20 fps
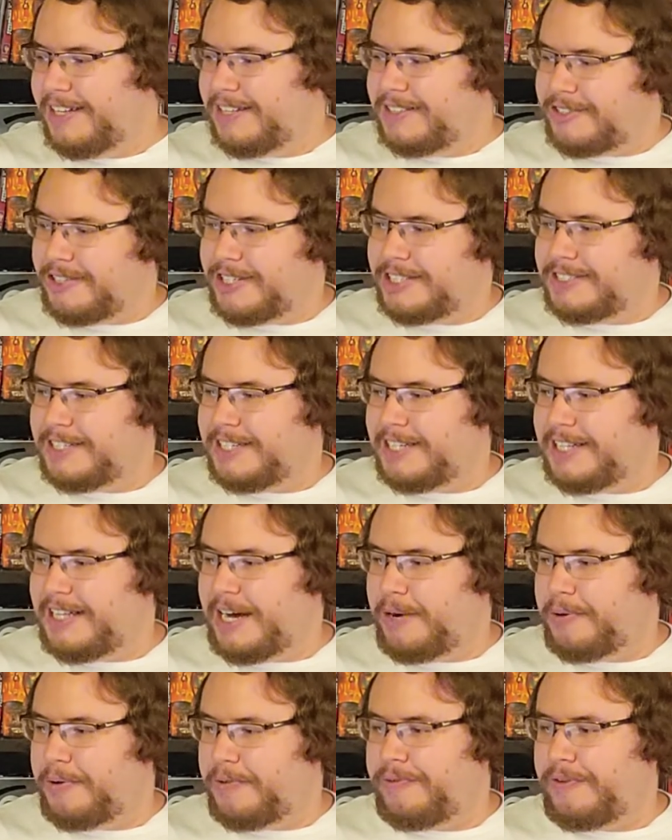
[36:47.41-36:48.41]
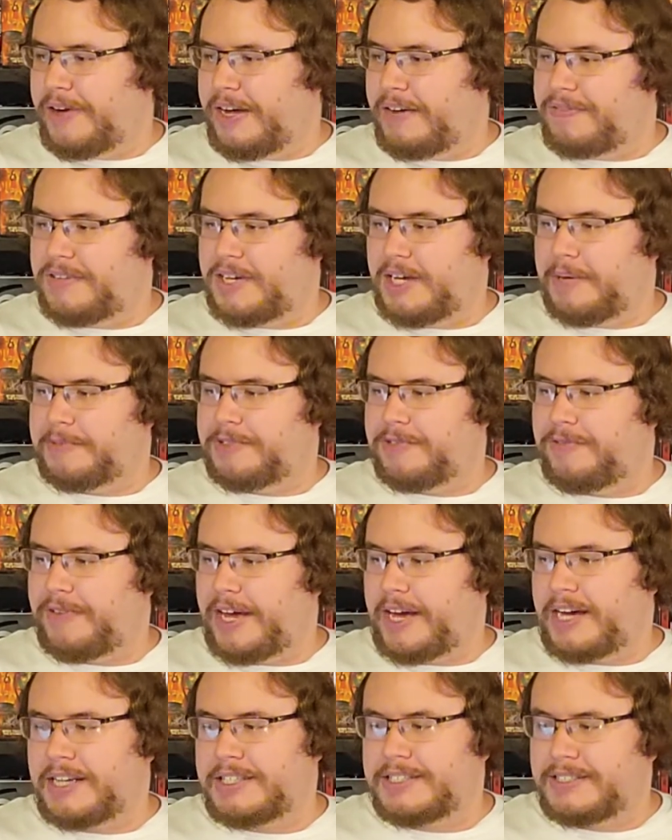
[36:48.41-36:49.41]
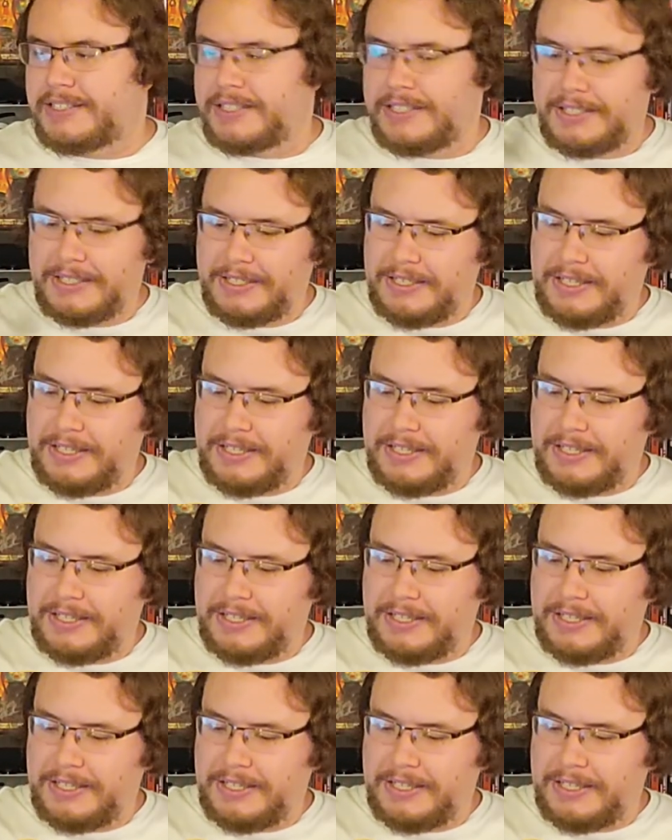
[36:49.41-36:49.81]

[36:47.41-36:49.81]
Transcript: Try saying that one five times fast.